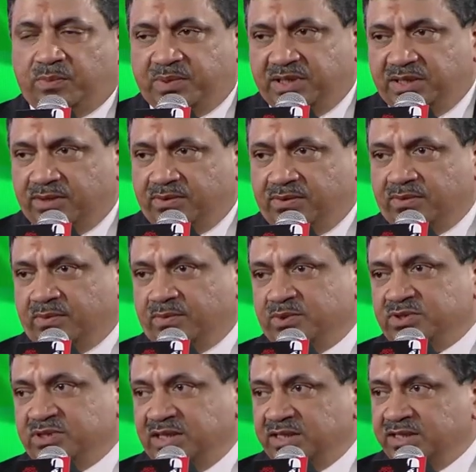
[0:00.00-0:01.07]
opinion on
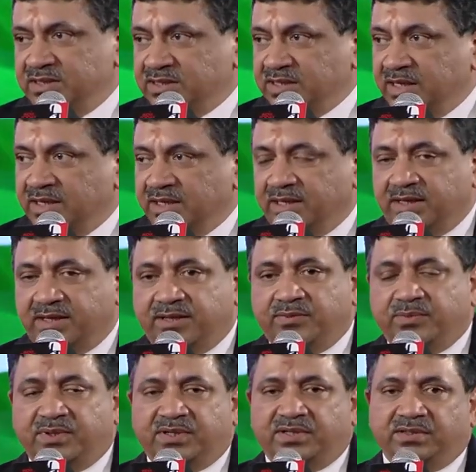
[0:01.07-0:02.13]
almost any scale
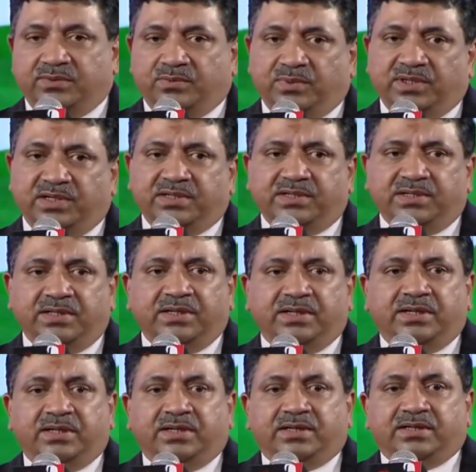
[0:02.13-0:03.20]
anywhere in the world
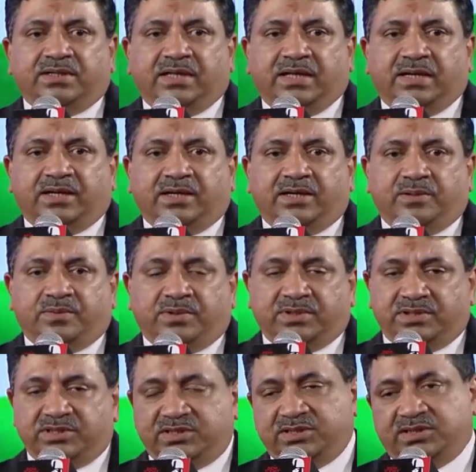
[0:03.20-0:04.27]
that our
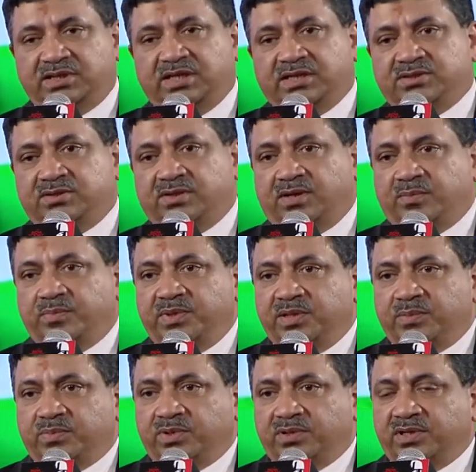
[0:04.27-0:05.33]
democracy has not
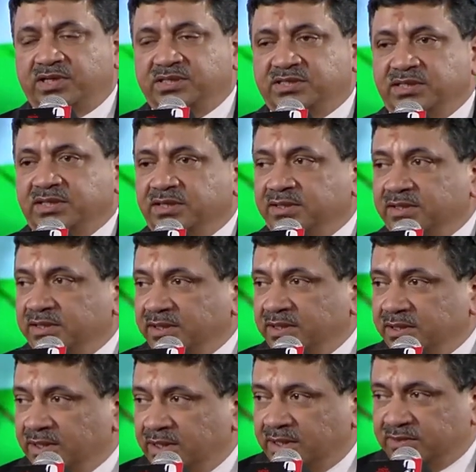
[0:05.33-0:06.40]
been progressing
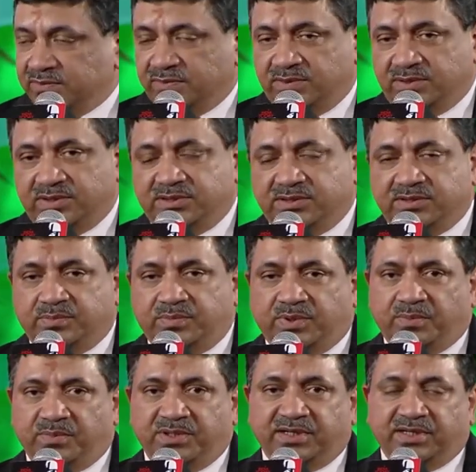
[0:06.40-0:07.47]
in the last few years,
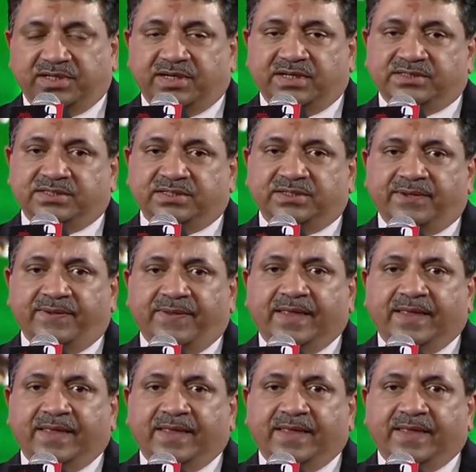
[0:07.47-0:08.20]
probably regressing.